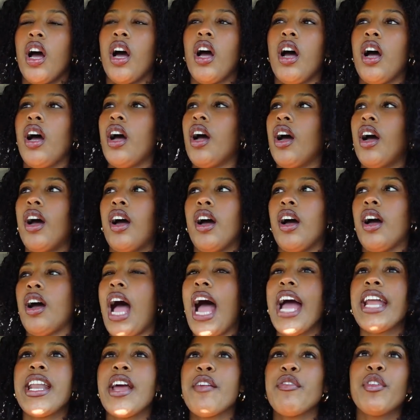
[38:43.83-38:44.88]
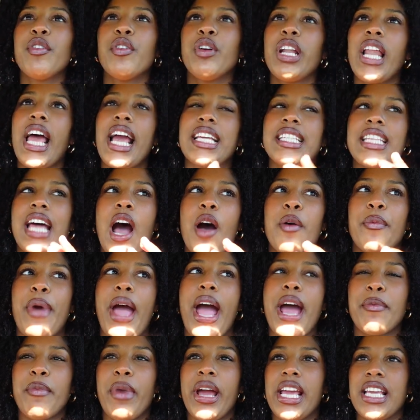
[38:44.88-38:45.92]
I never realized how
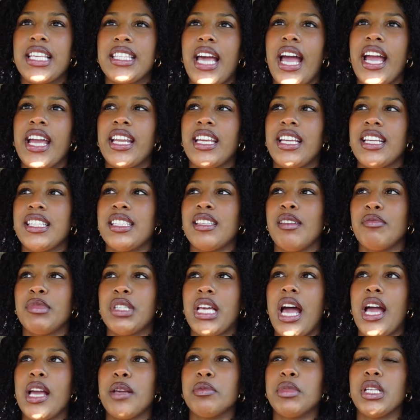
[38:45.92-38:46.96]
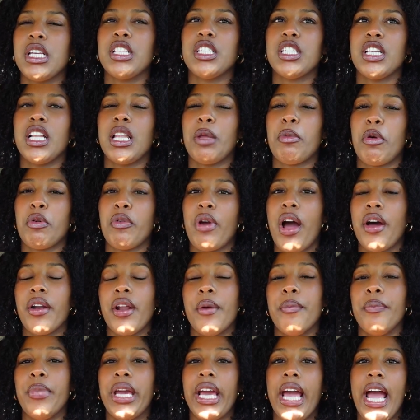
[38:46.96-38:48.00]
bad my anxiety is sometimes until I'm around a
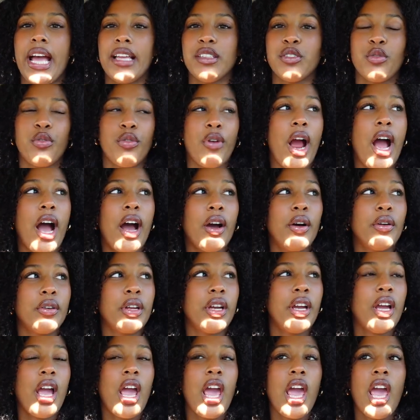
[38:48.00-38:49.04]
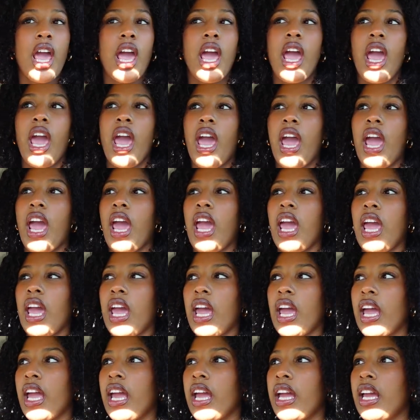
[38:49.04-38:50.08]
big ass crowd
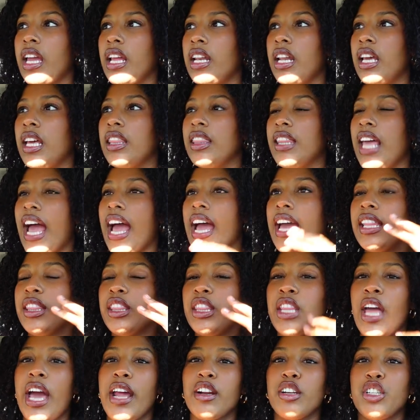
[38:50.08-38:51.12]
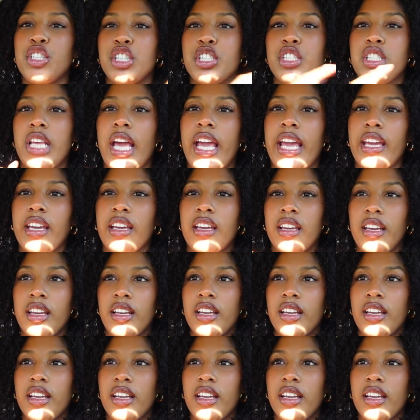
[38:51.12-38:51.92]
and that, that are just like,